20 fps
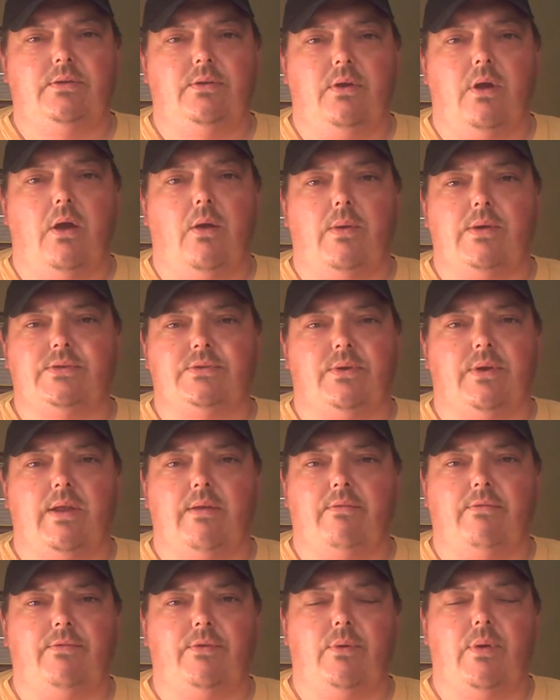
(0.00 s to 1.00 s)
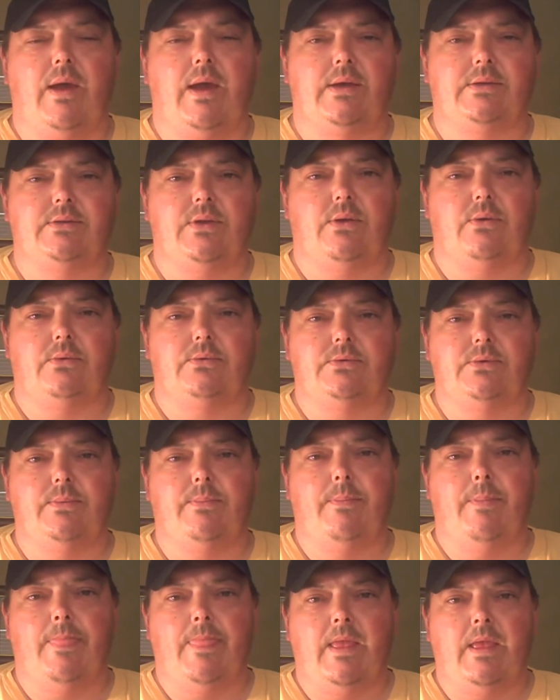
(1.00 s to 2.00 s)
you're always going to have a few assholes,
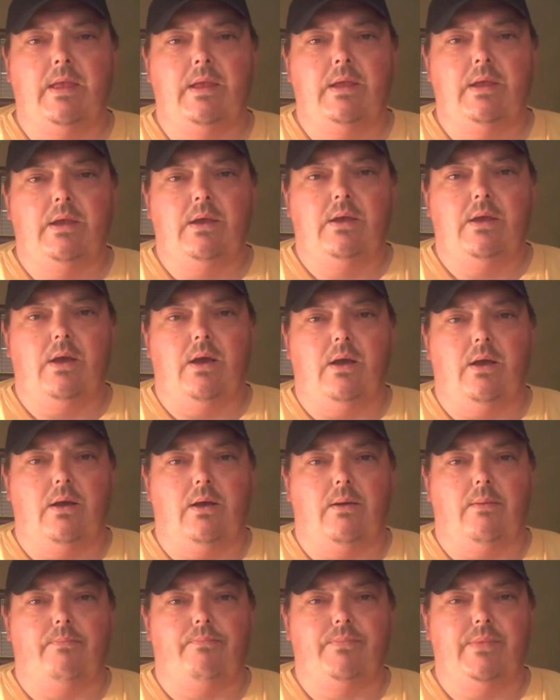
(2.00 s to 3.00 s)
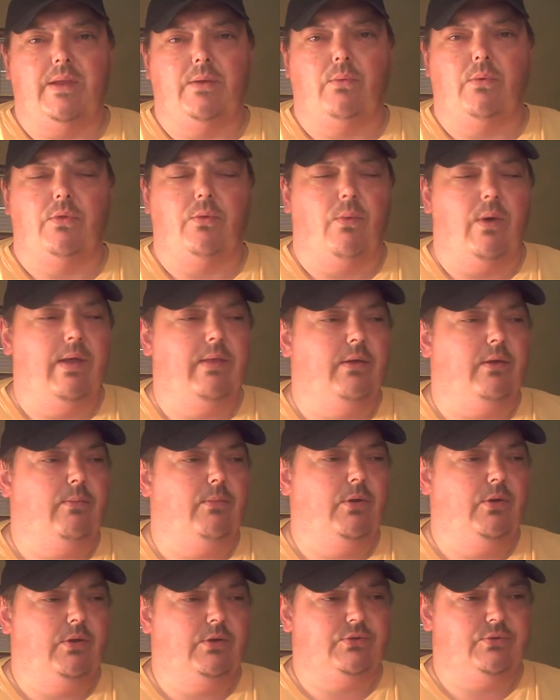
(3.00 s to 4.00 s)
and with the way the
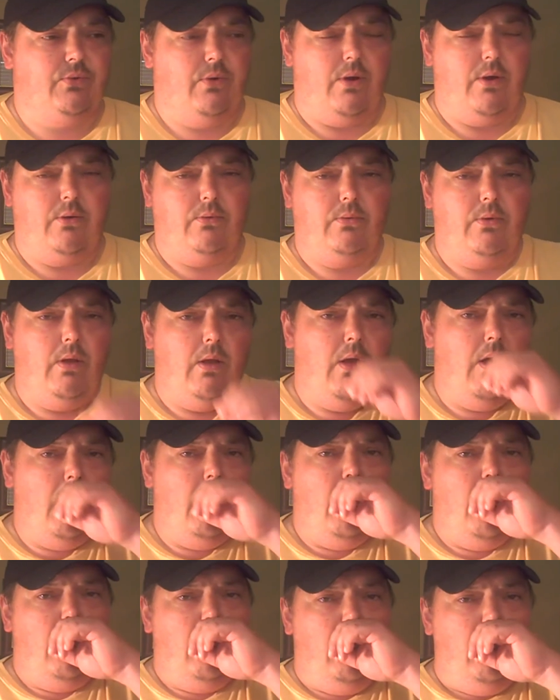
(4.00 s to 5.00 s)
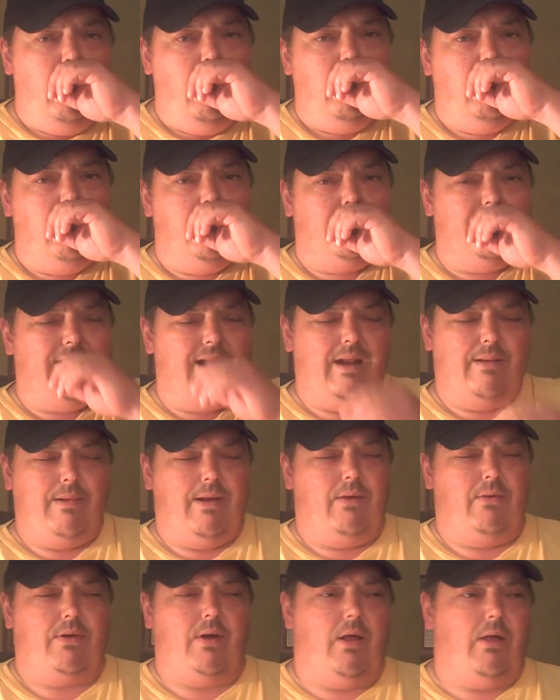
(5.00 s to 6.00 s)
community's grown, and
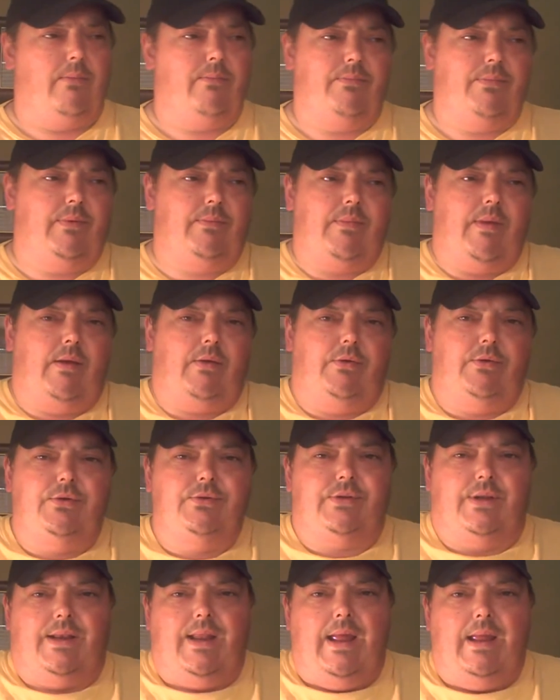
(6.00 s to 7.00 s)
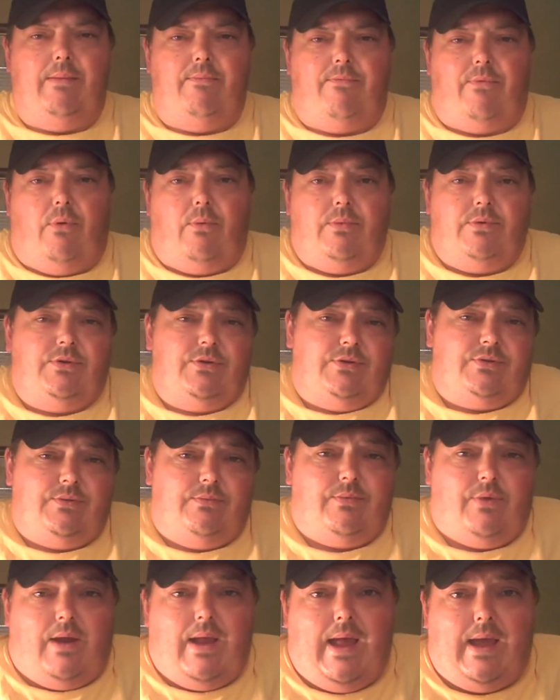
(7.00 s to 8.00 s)
I'm not going to use a name for them. It's just
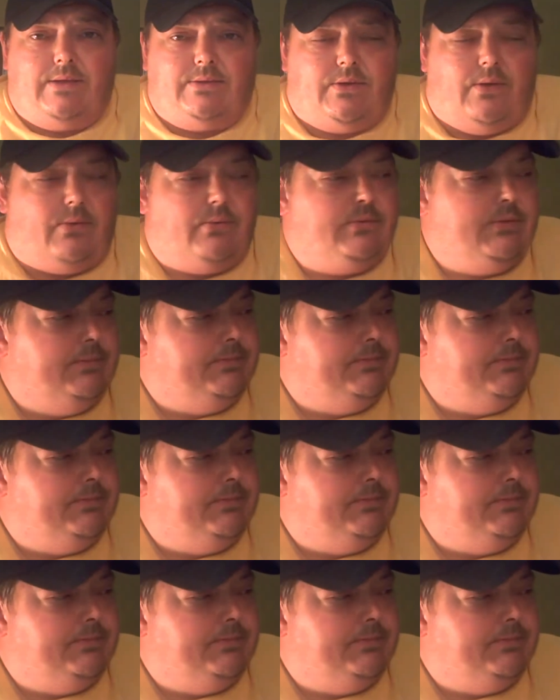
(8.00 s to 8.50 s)
they're assholes,